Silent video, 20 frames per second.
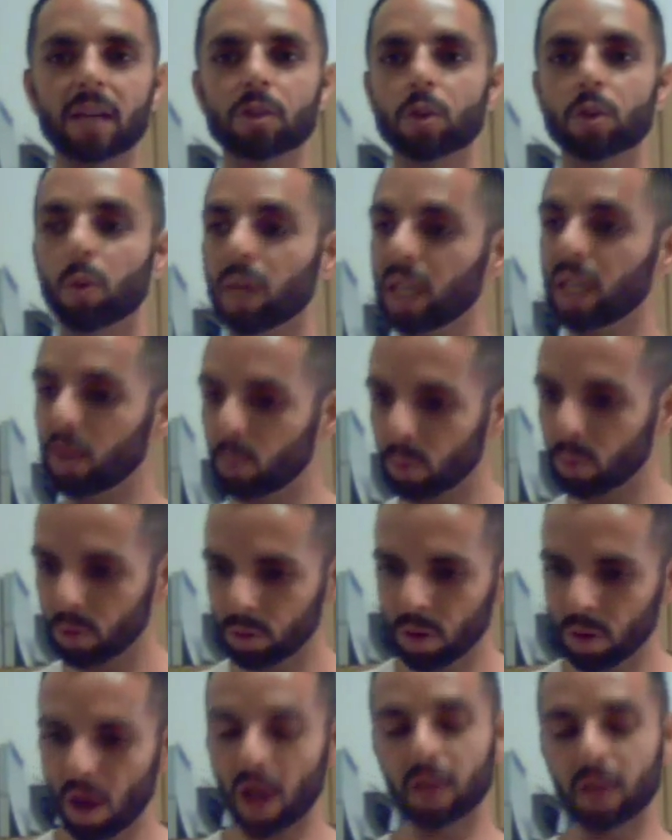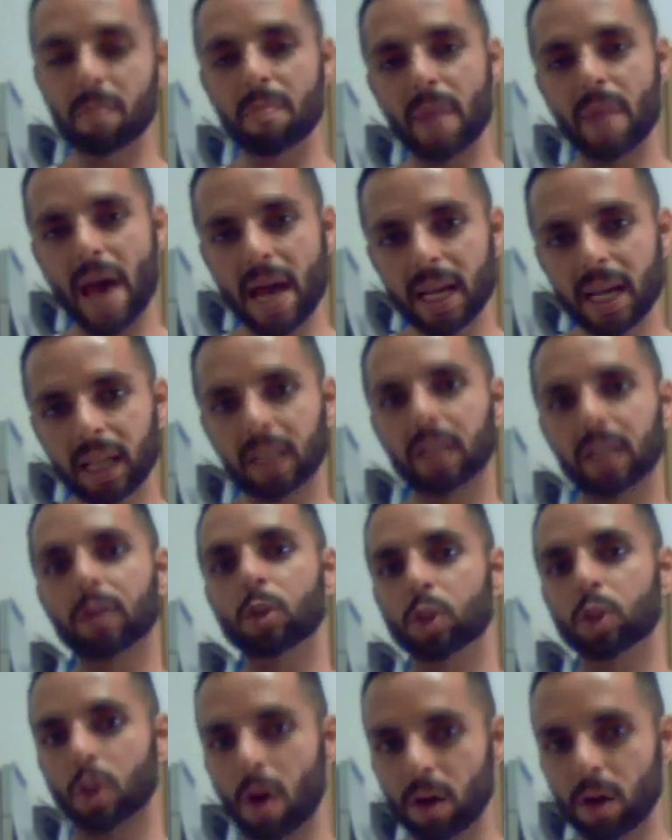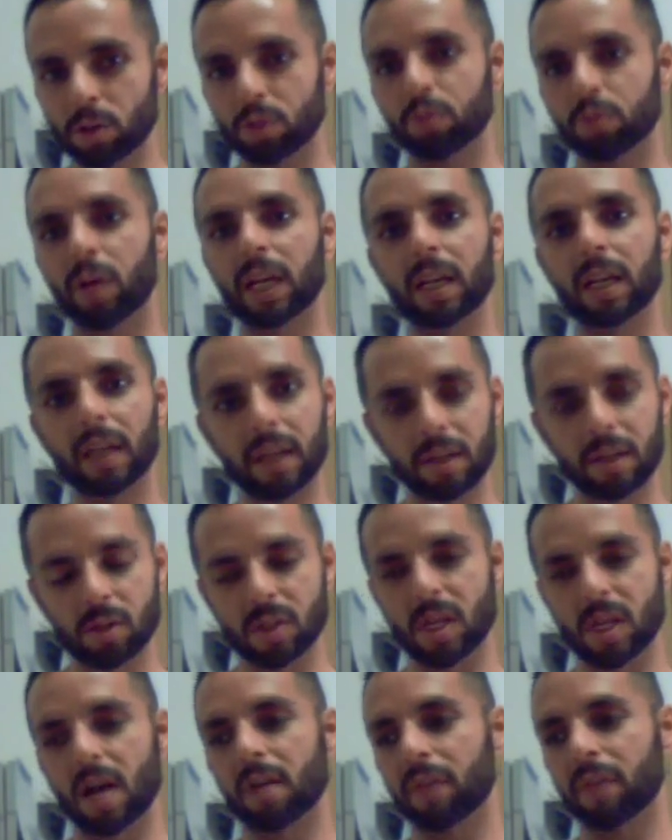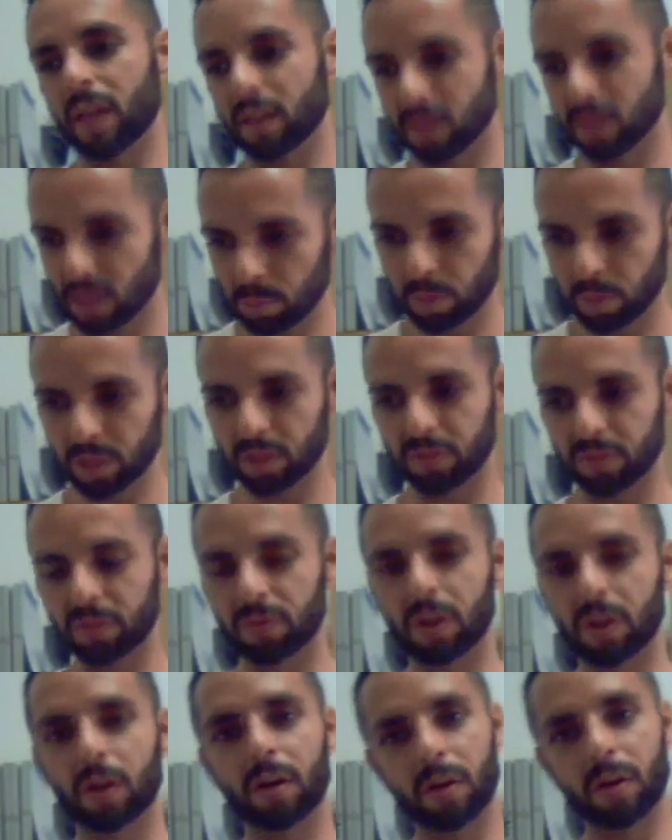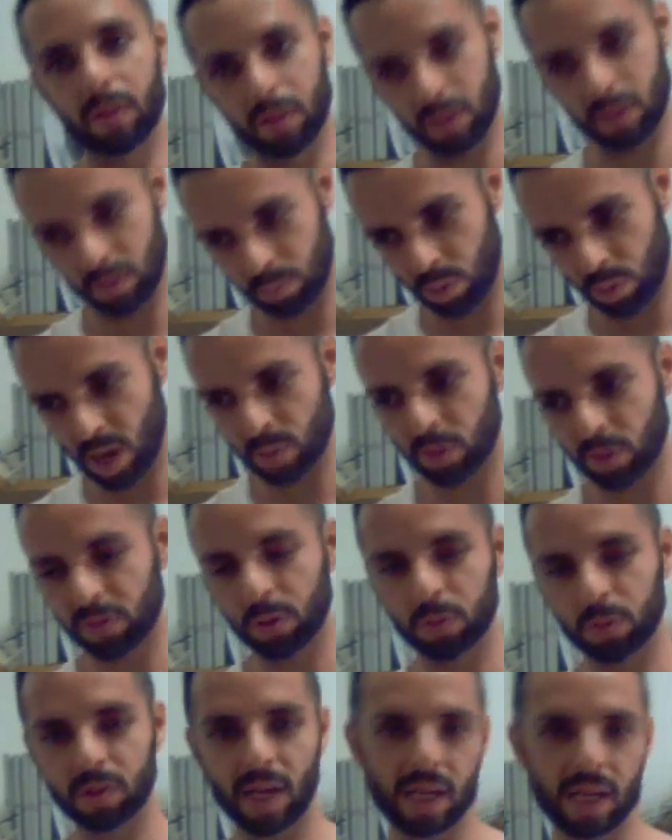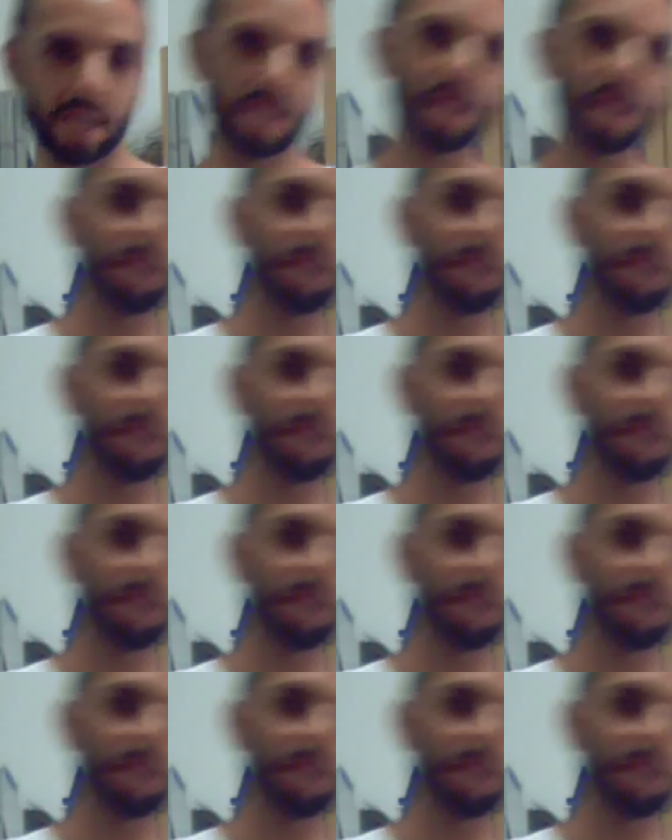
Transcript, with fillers: So it will automatically start to regulate itself and deplete the primary fuel tank and